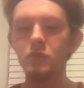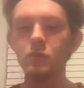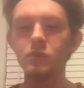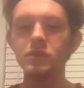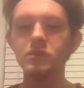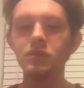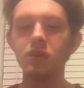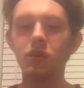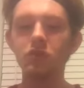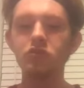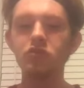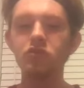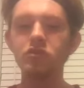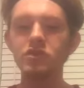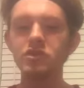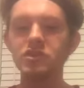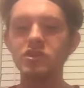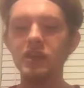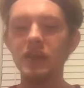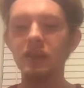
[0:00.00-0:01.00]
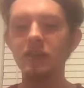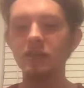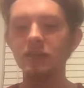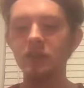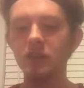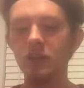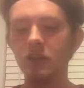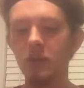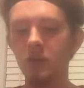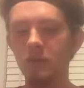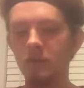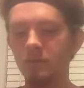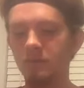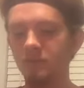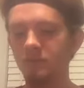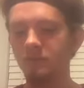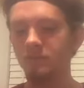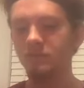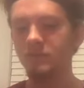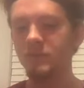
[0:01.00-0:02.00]
We saw Chris Jericho
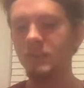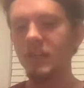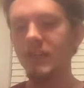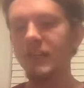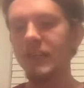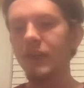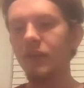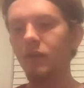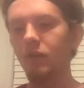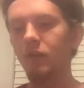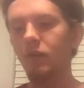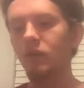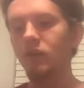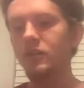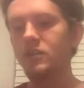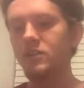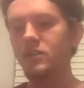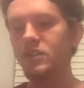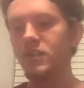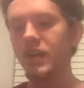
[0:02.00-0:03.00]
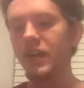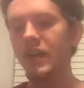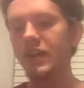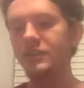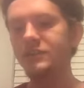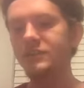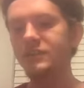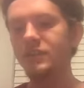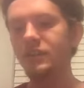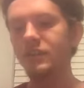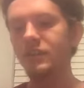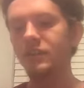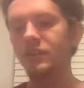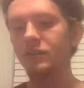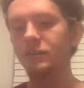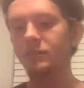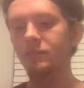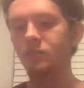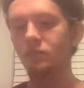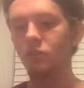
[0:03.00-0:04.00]
take out Orange
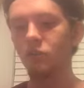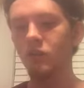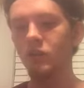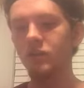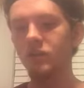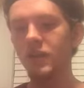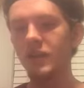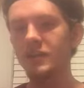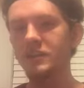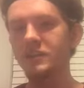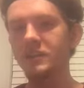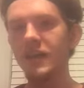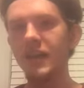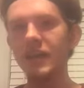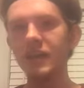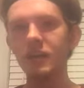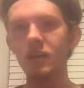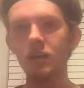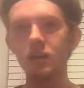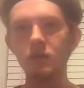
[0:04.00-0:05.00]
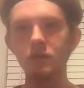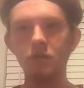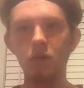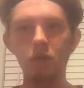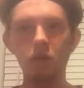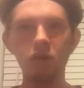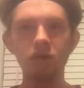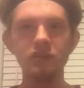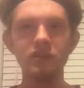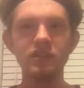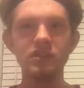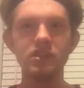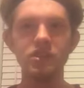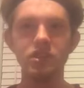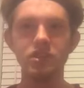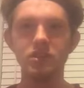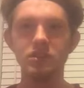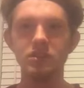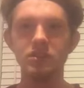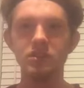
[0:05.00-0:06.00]
Cassidy with a sack of
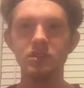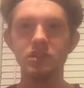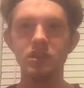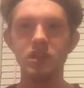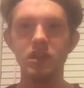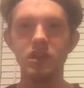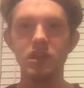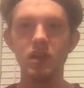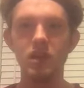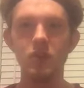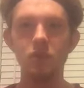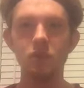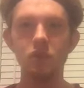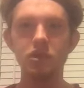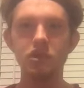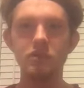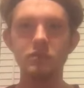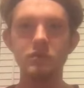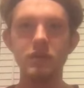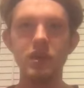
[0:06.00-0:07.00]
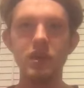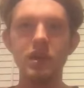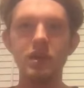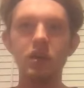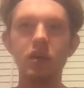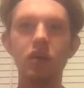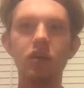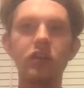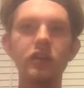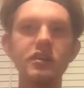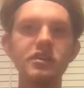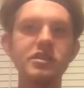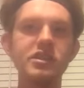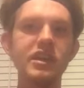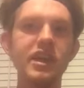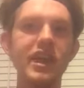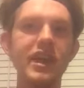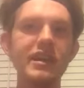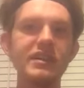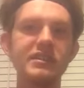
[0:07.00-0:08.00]
oranges, which made Orange
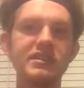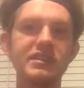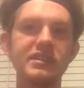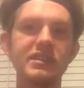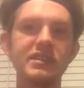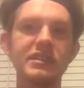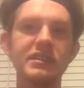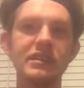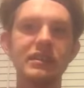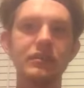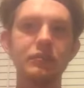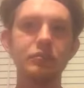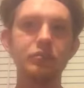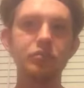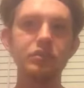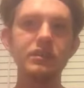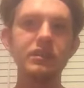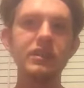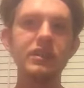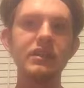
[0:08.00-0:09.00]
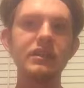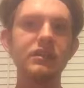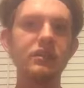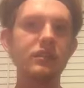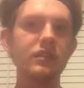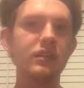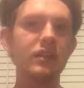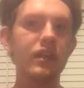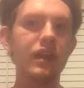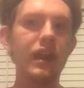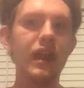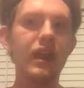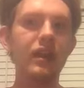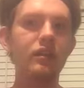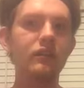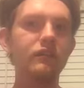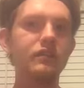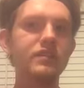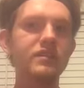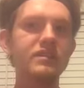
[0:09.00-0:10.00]
Cassidy bleed
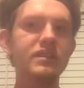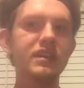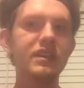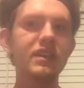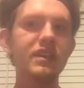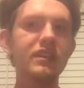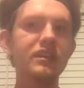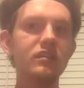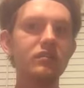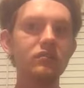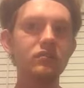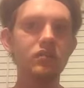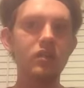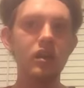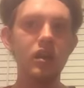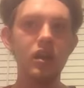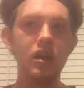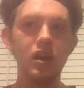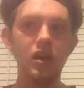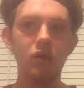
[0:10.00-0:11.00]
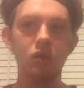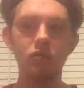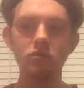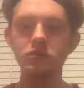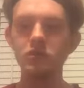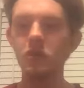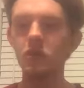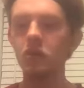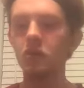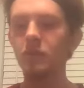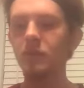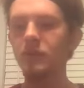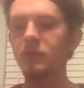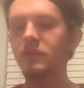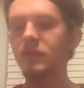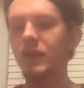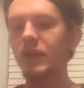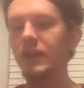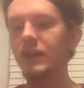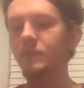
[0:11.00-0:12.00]
out of his ear. We'll talk
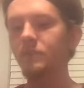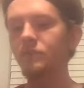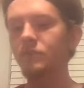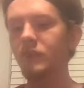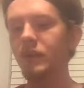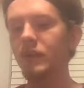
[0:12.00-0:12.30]
about that.